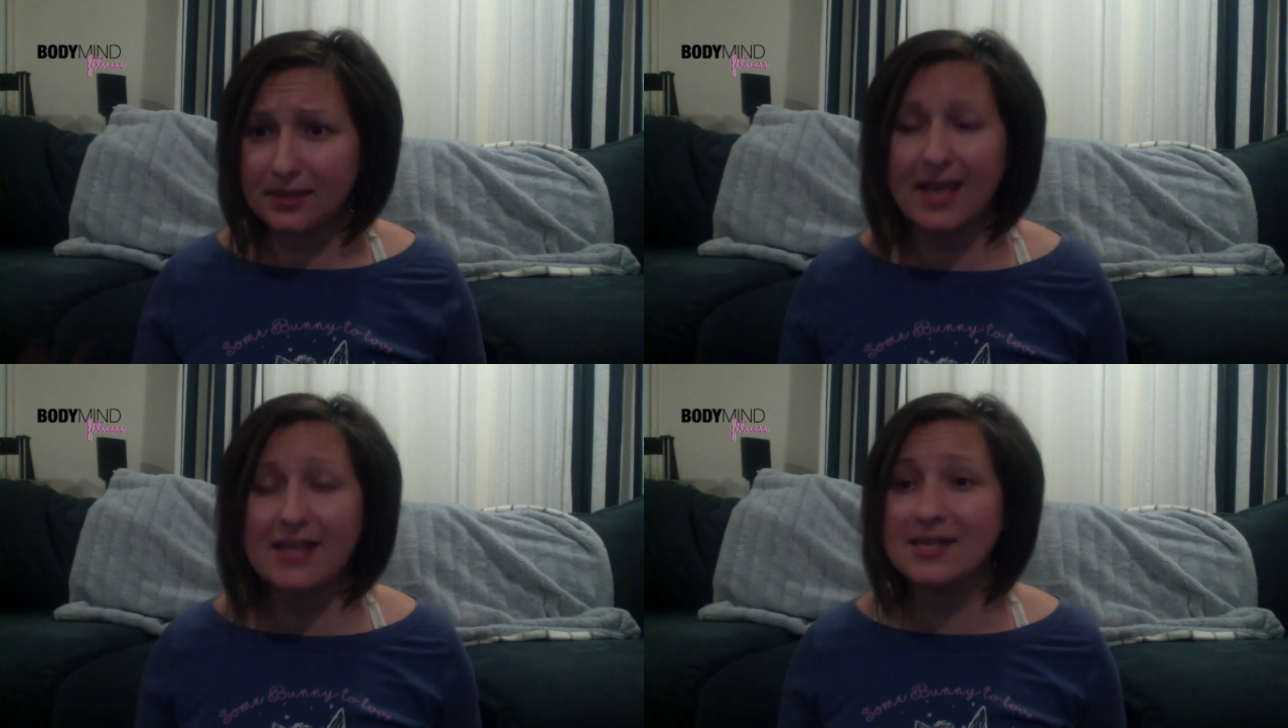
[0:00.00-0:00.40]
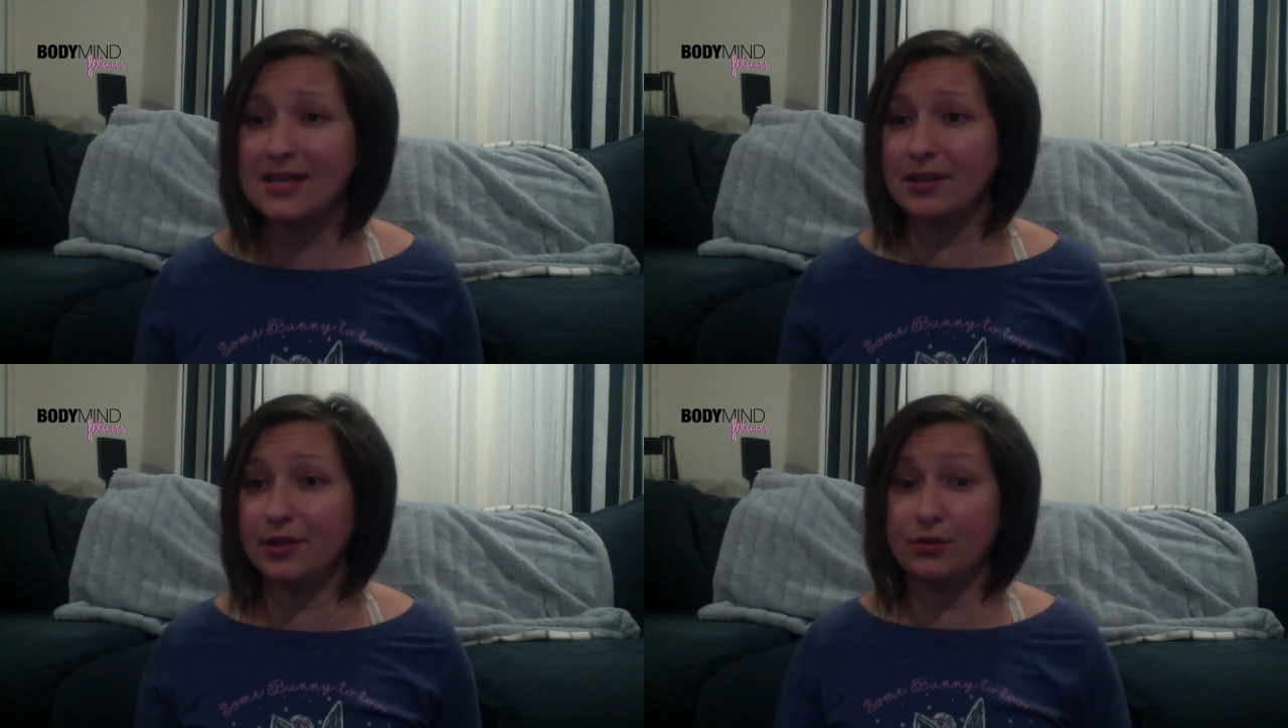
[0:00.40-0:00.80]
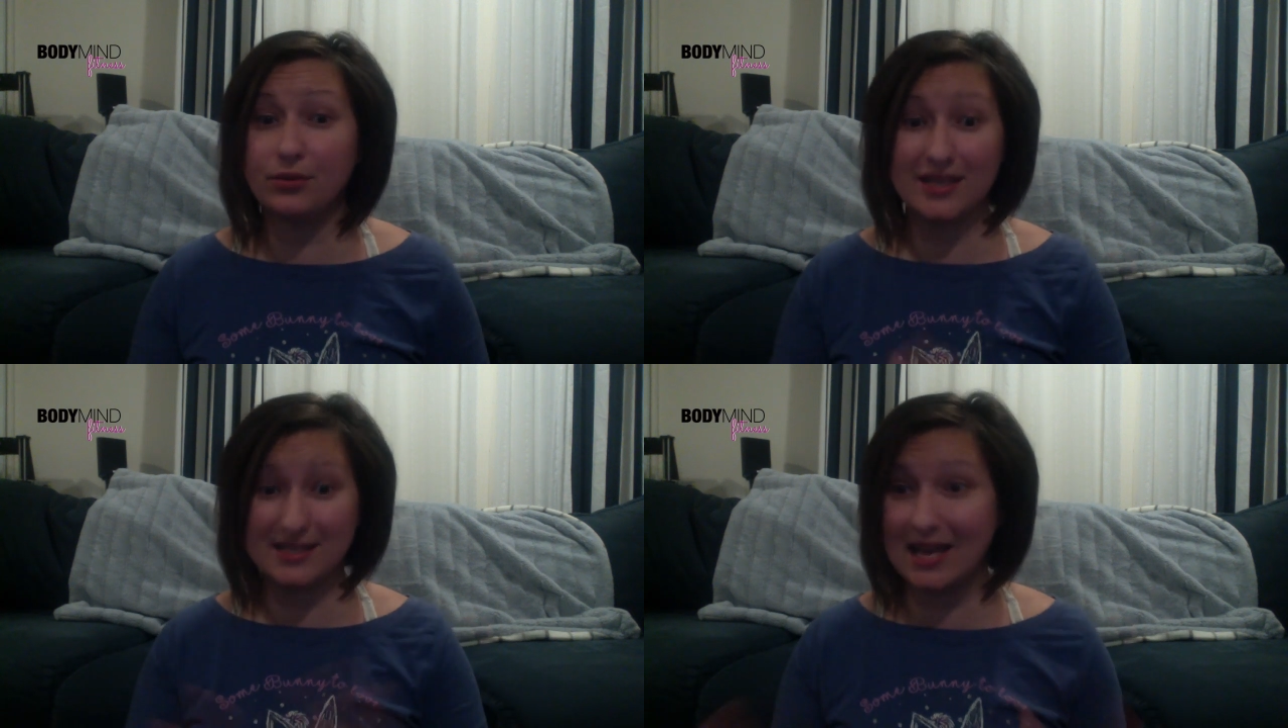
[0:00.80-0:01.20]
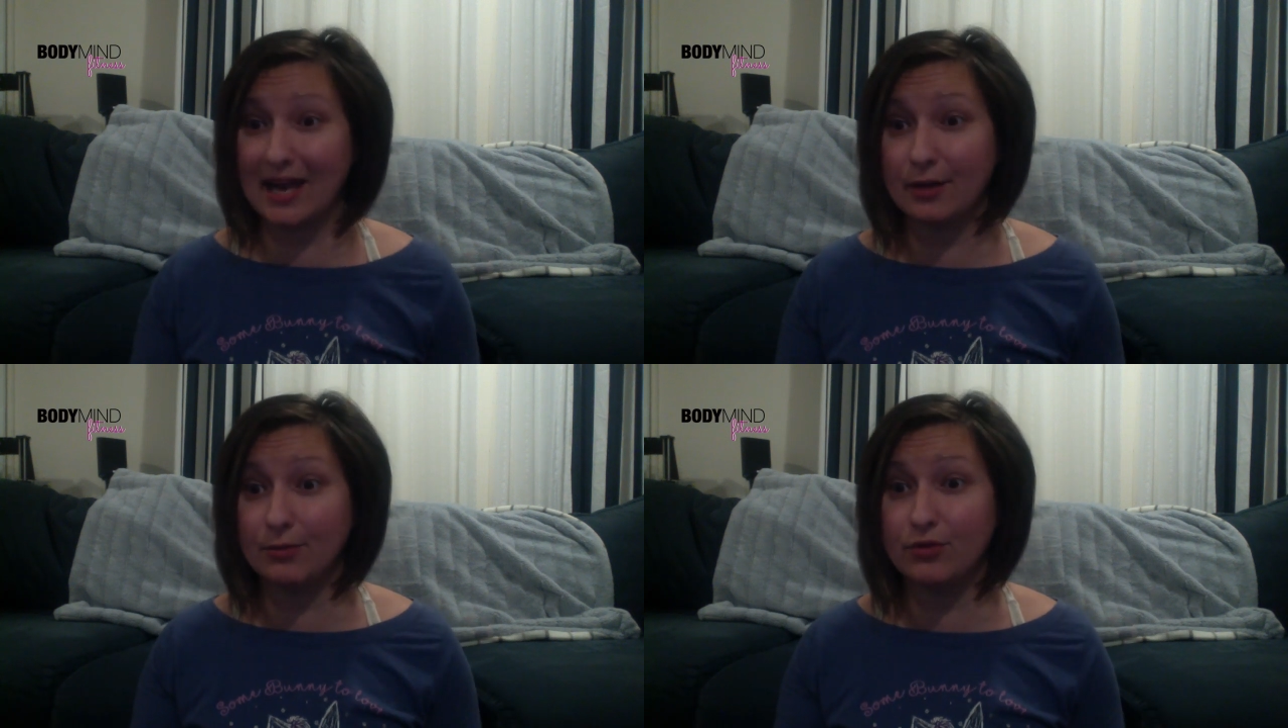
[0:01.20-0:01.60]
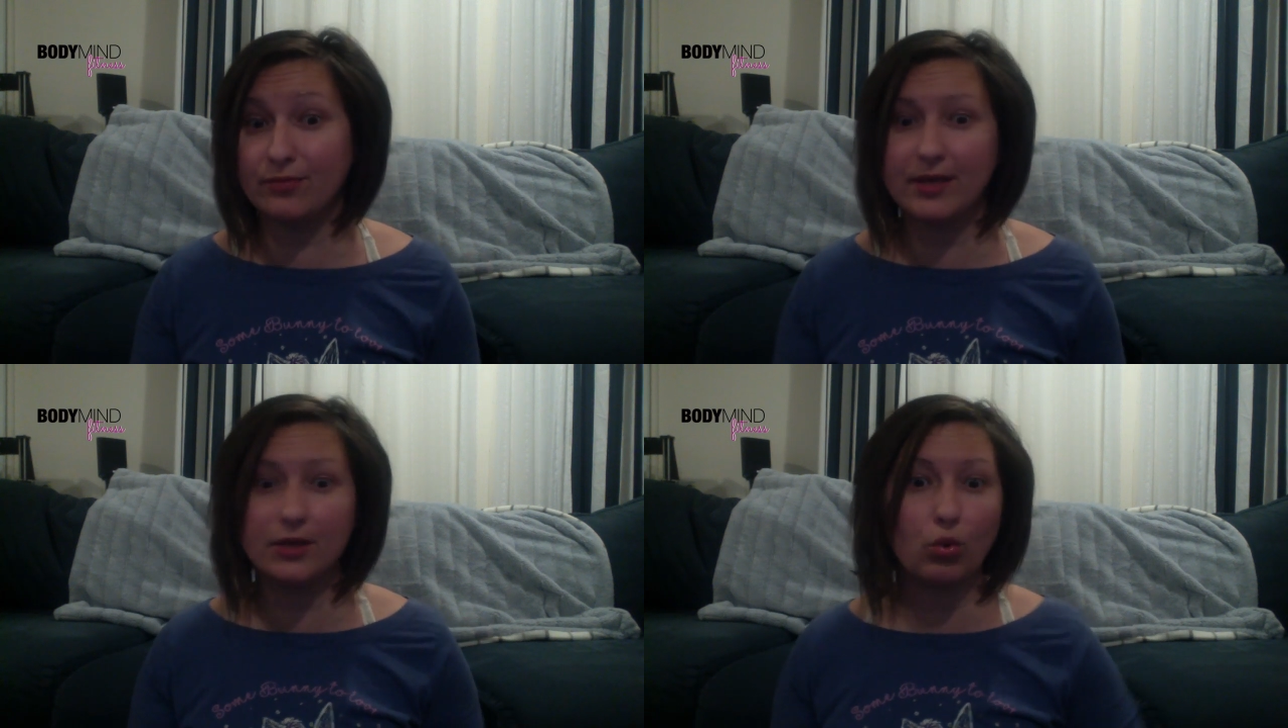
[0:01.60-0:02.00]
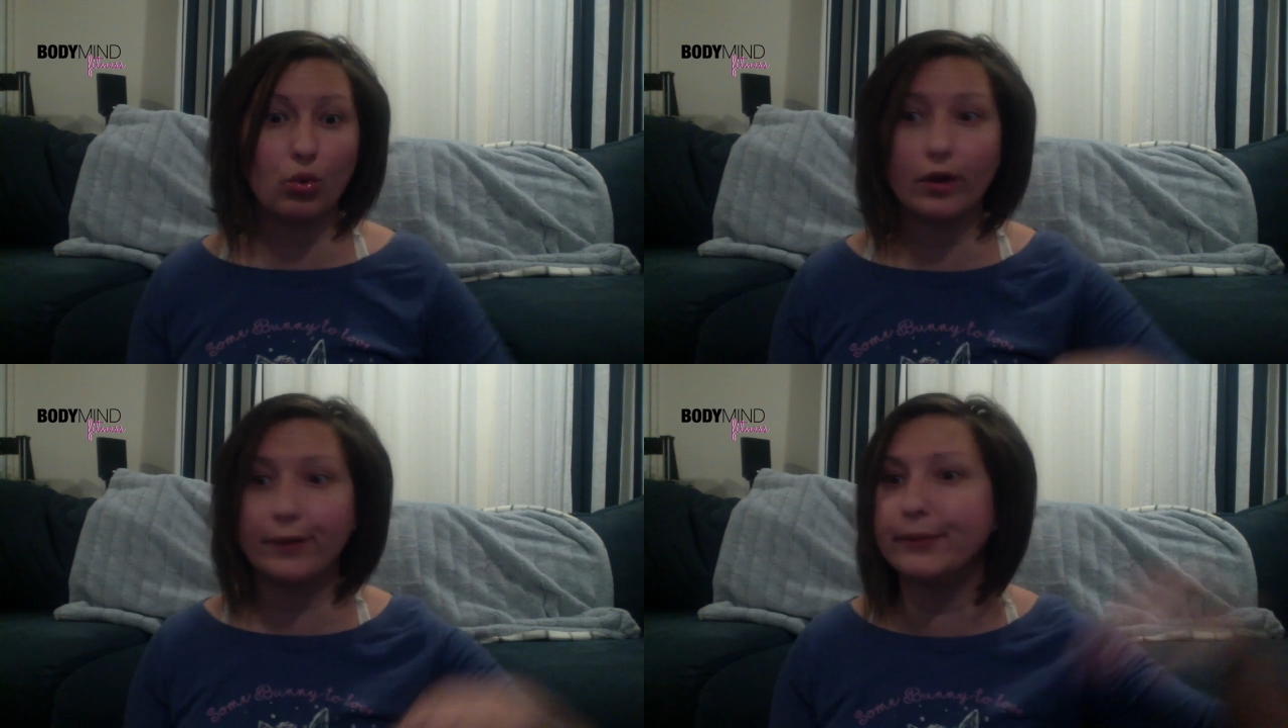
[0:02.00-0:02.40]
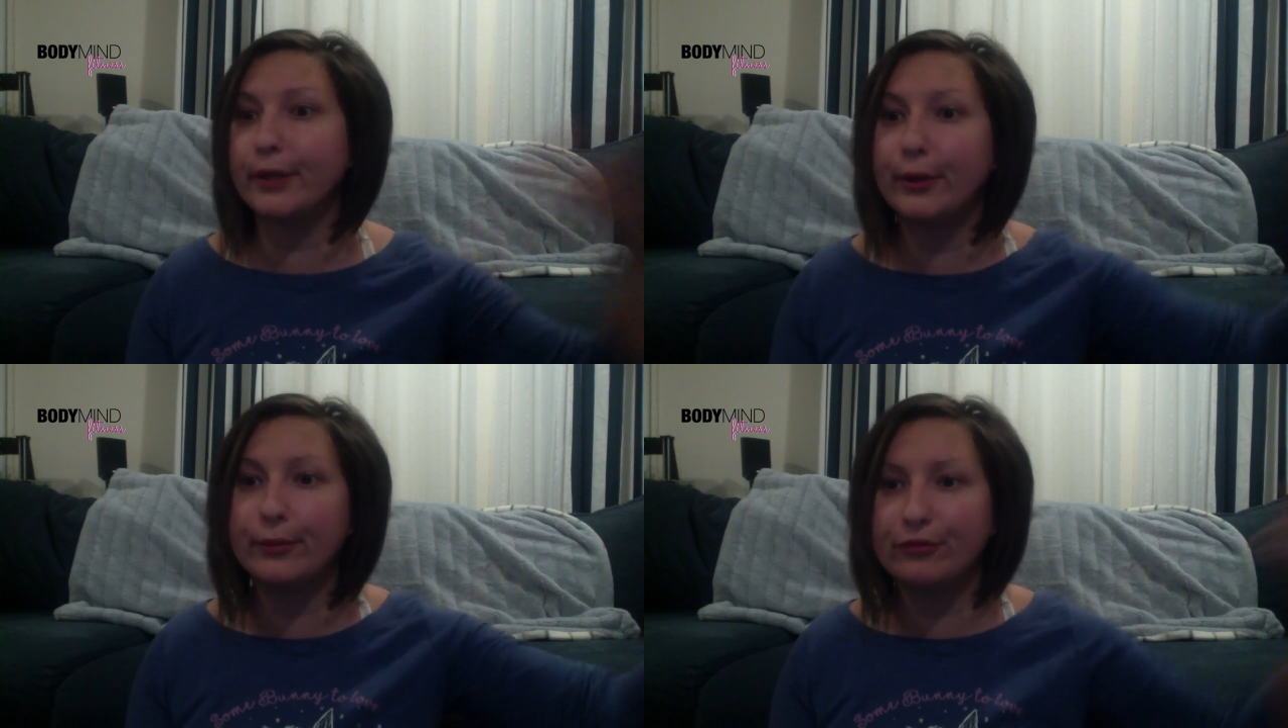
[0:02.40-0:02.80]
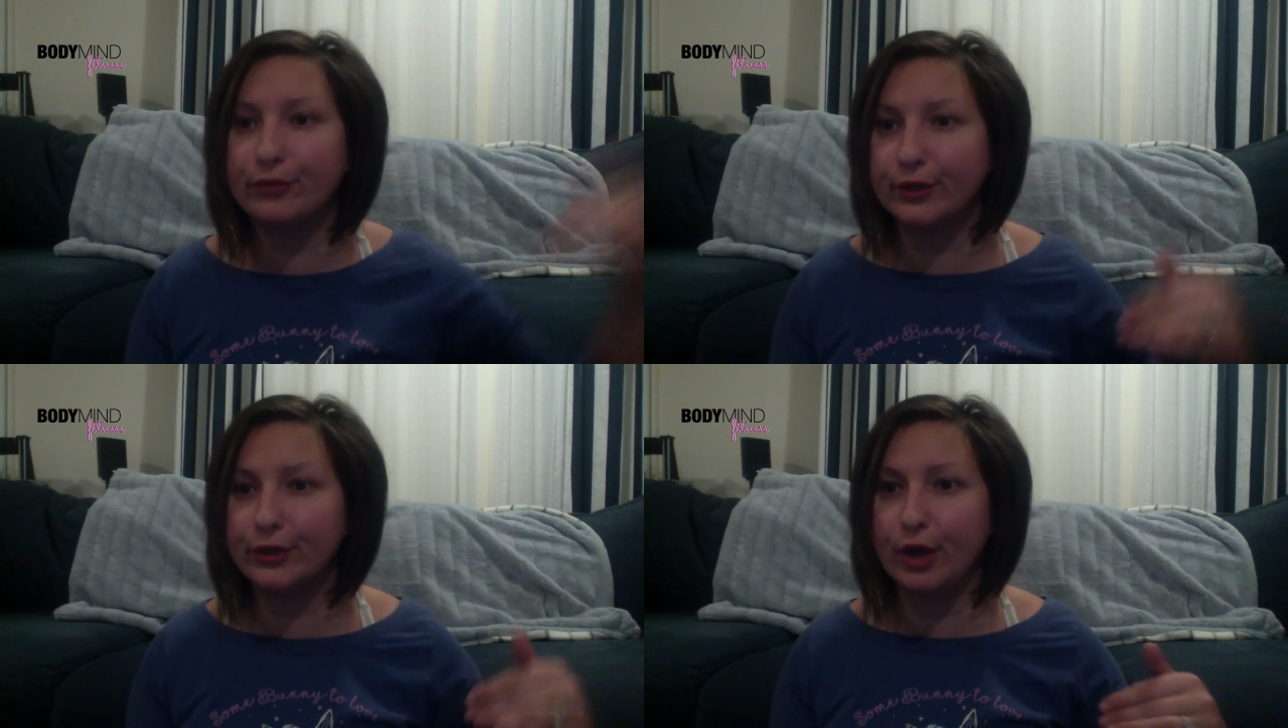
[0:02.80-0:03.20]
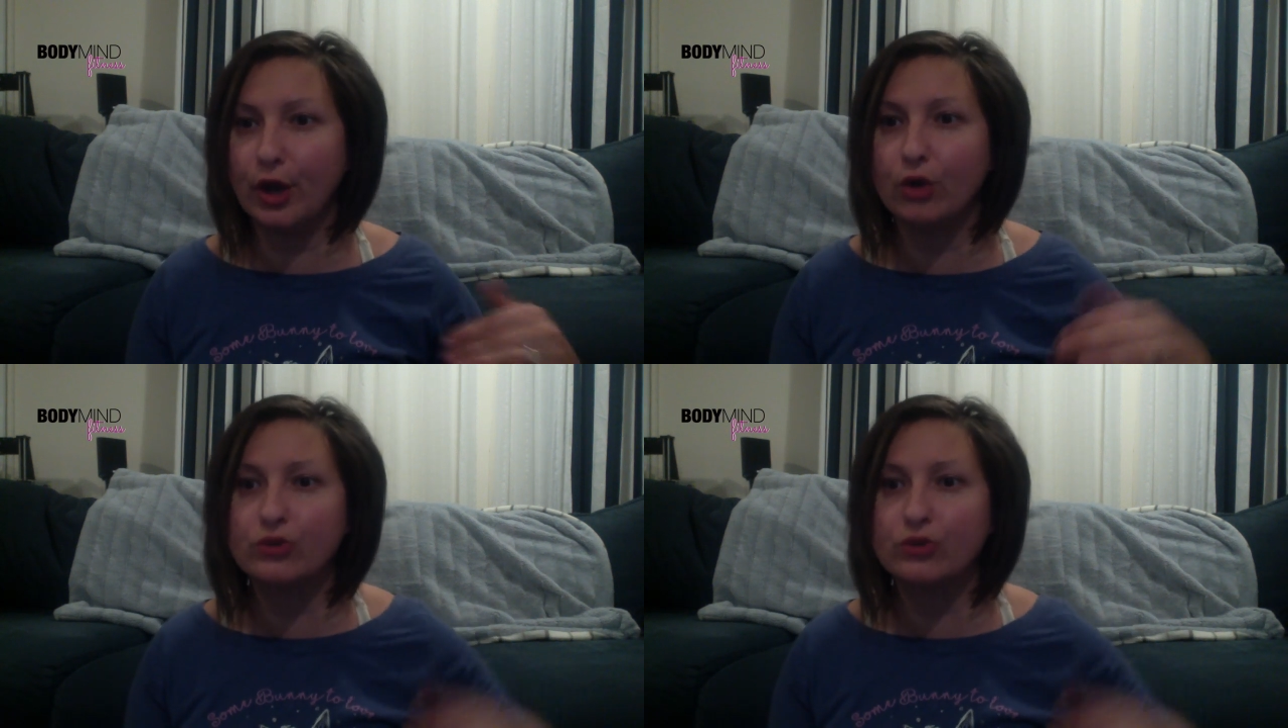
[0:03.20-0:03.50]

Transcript: exhaling through the entire movement or blow before you go,